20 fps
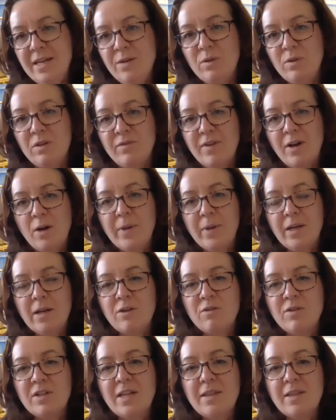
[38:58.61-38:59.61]
with developing
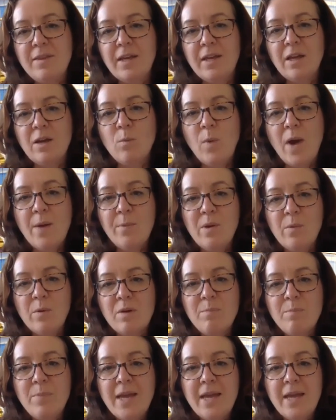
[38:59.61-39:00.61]
countries, I think, and where we want to
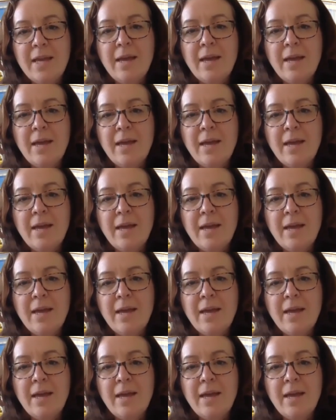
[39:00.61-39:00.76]
be